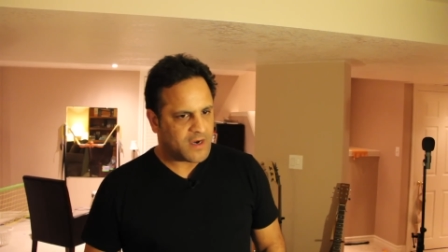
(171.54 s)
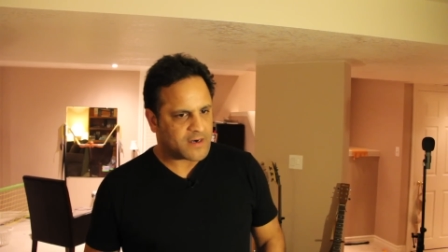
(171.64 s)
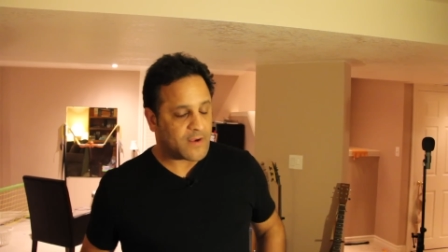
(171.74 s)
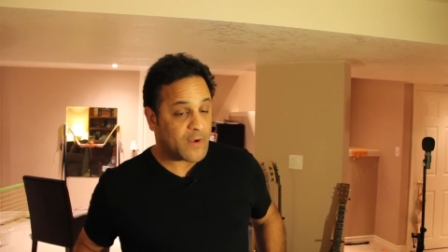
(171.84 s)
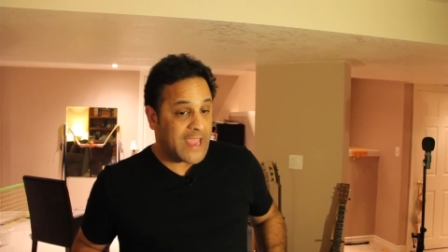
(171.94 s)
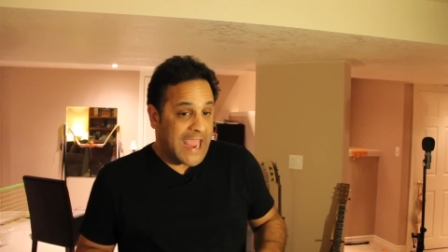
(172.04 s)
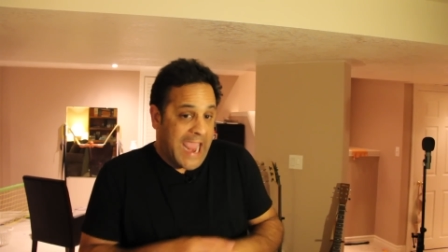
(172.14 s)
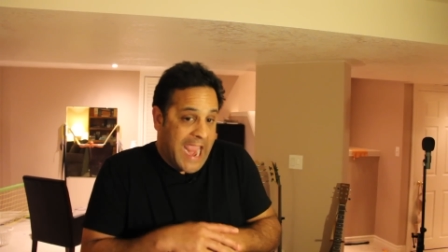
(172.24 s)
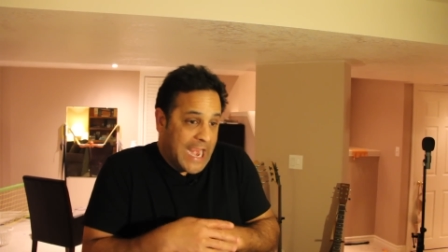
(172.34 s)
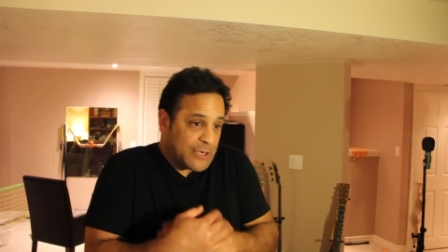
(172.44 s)
are now
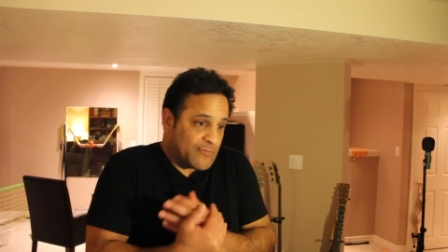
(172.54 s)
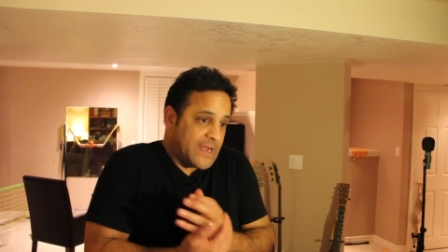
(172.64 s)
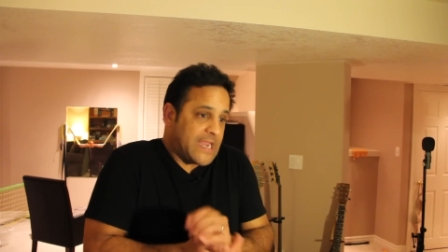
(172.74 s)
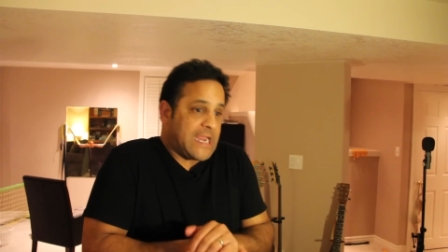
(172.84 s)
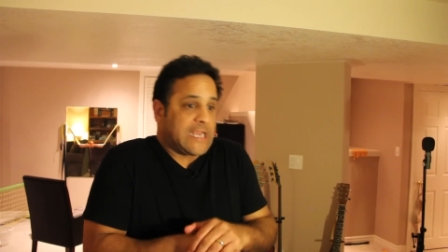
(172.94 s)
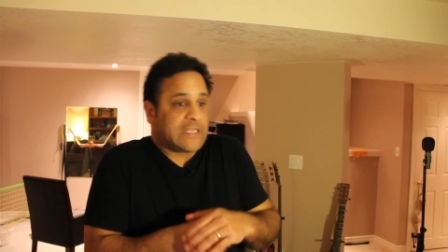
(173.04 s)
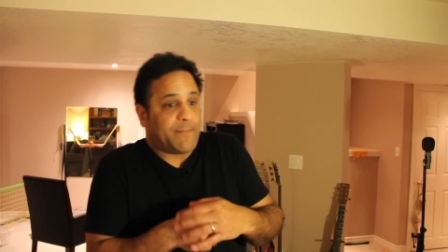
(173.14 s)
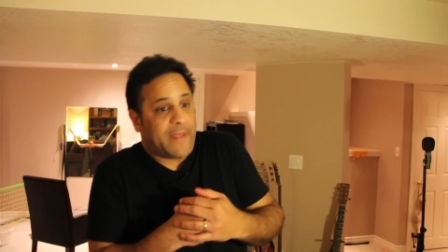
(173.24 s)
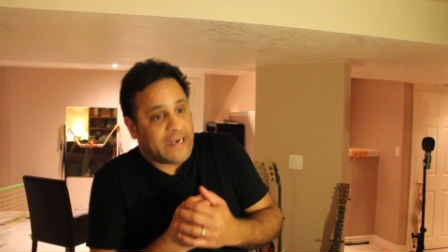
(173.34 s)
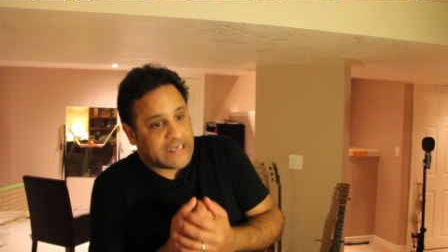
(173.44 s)
hand wringing and
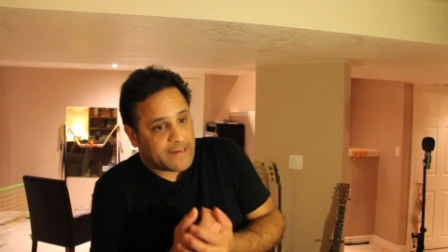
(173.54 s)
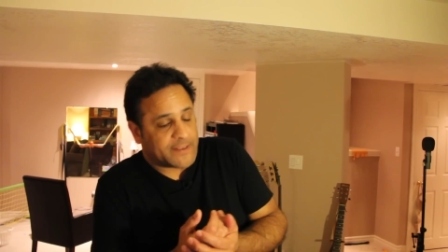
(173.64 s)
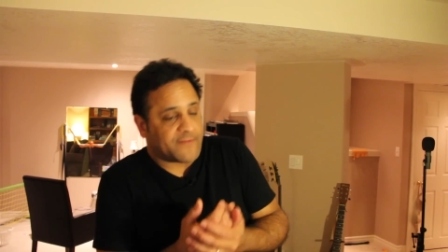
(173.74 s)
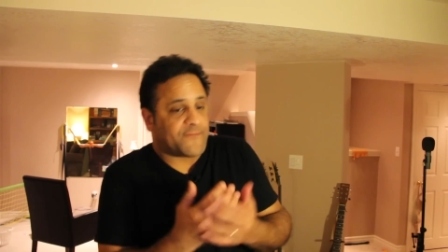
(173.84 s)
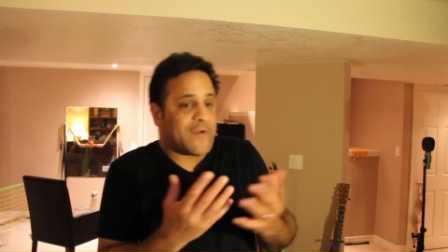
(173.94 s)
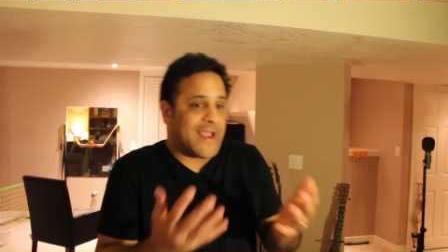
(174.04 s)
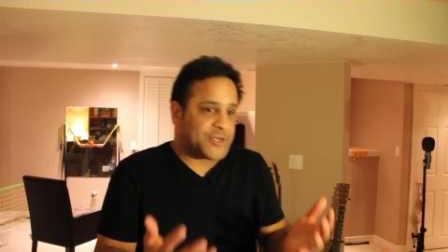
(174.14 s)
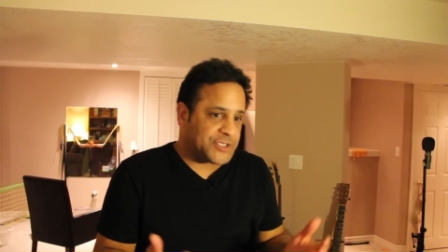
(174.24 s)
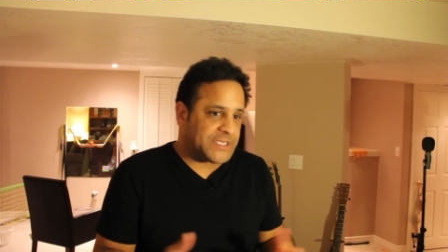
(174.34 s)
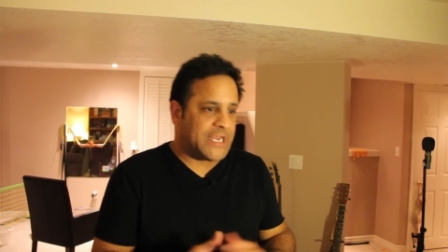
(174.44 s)
lamenting about the
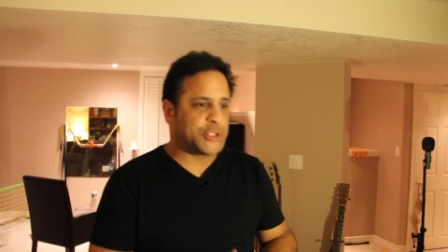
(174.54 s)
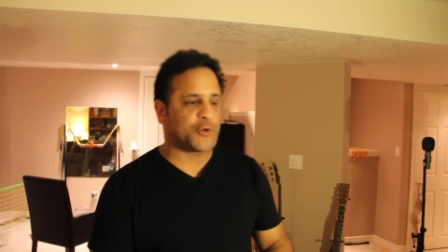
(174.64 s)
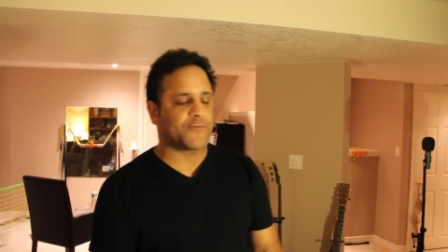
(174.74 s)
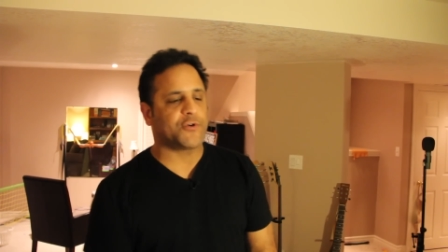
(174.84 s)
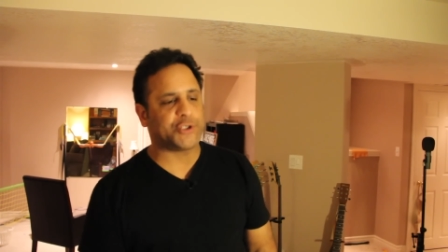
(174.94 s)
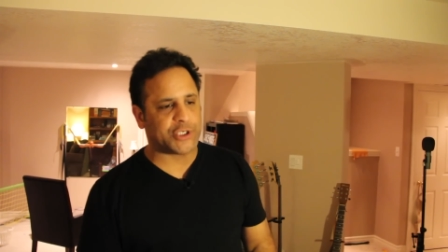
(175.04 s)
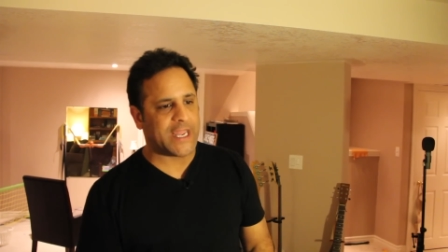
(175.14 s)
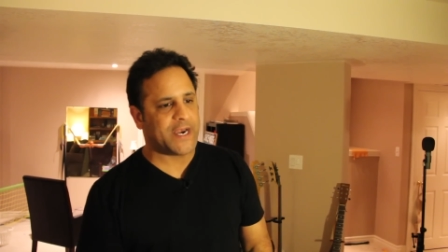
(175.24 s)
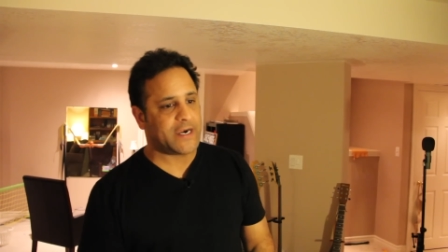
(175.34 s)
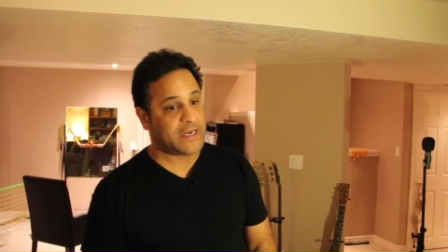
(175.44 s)
fractious nature of
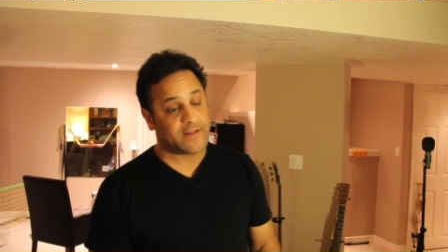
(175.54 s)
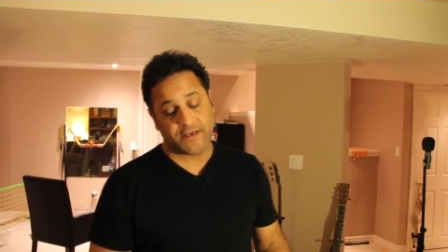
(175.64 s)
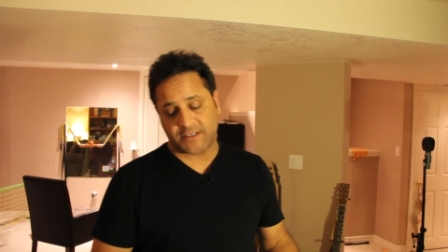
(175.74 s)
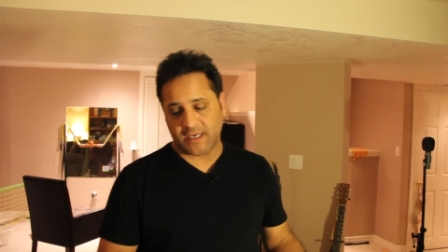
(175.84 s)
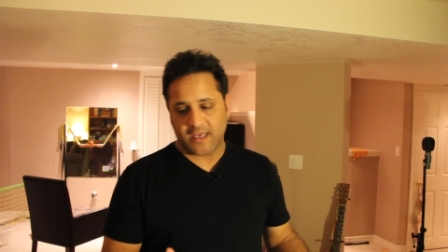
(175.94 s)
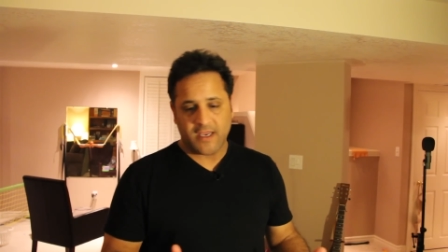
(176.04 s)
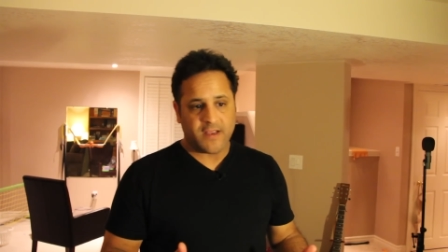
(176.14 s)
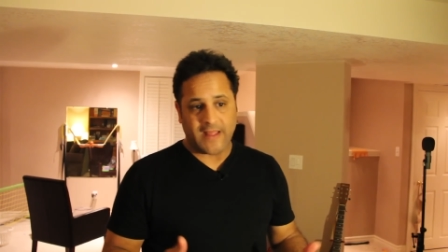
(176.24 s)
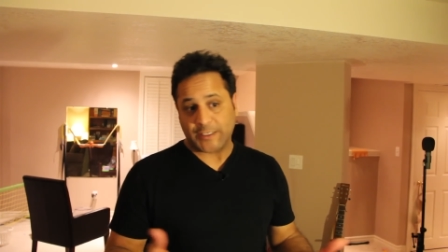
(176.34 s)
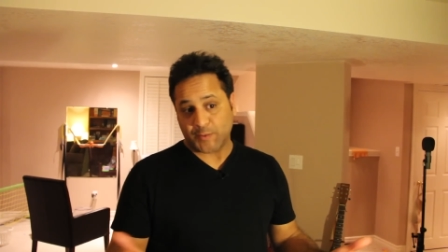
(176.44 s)
Christianity. At least the, uh,
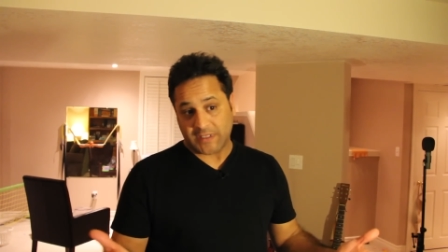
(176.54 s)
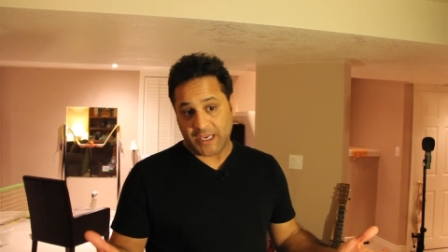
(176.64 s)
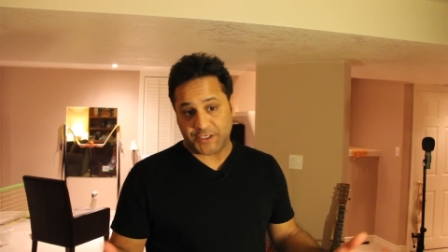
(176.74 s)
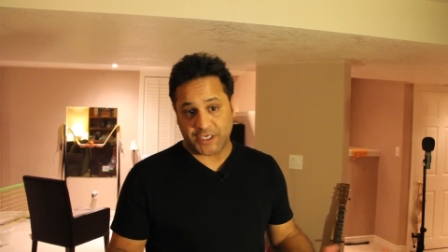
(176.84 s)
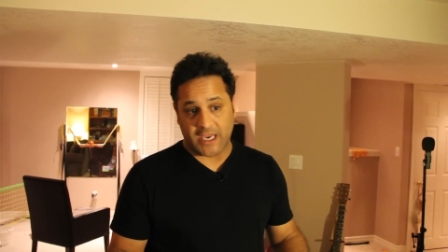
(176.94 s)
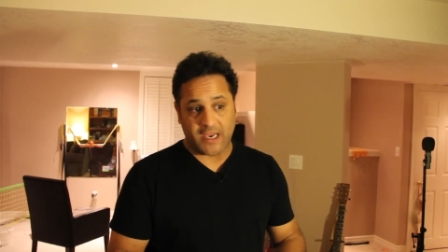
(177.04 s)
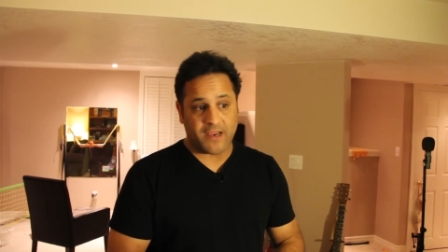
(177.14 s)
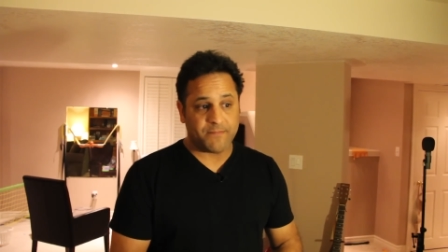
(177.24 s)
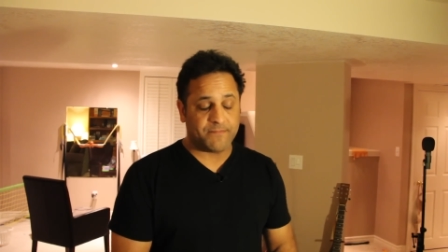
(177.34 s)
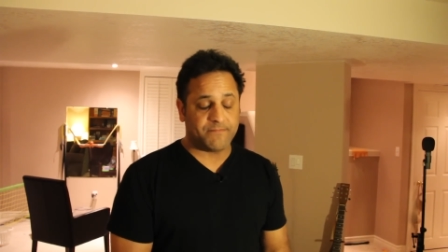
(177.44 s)
that's what they say.
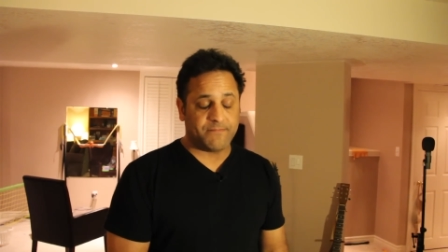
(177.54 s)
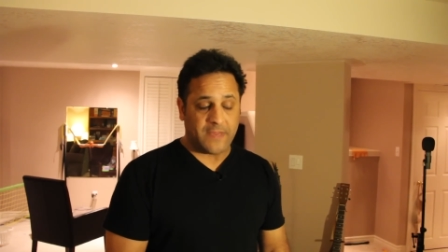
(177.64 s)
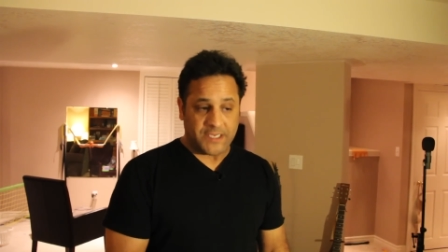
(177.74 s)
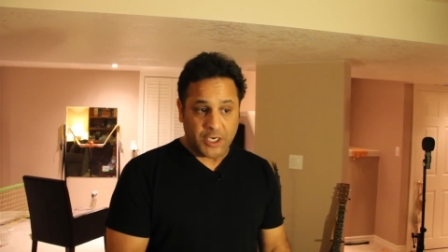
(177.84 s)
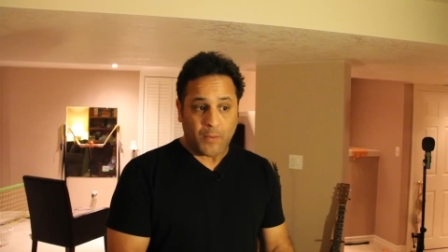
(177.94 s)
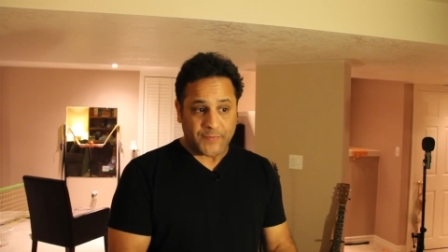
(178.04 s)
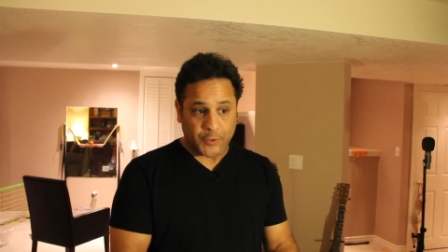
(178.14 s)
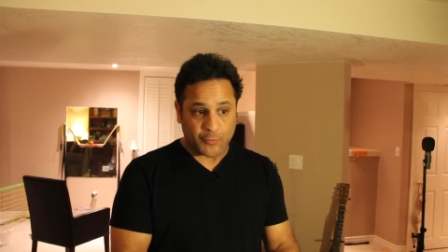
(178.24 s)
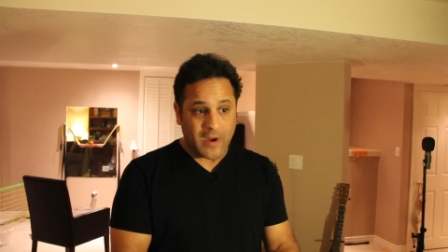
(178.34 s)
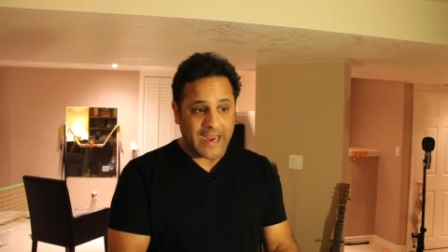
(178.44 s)
And you know what?
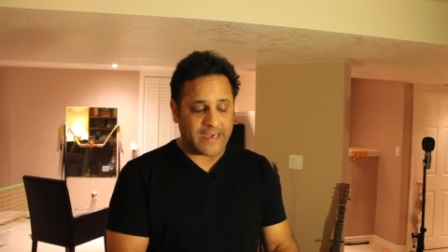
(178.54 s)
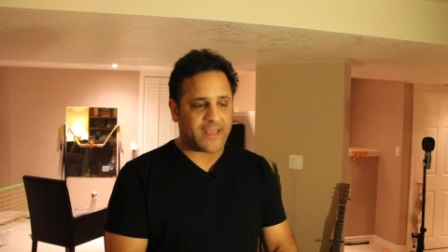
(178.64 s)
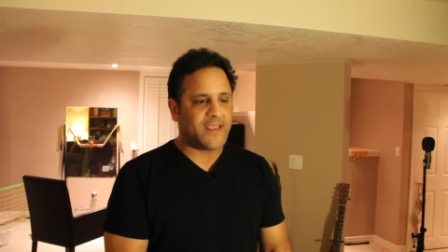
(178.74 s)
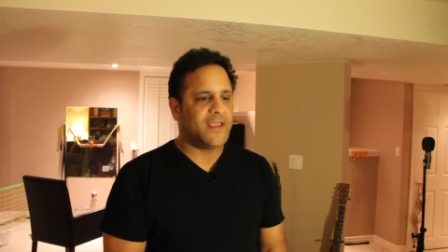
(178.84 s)
They're right.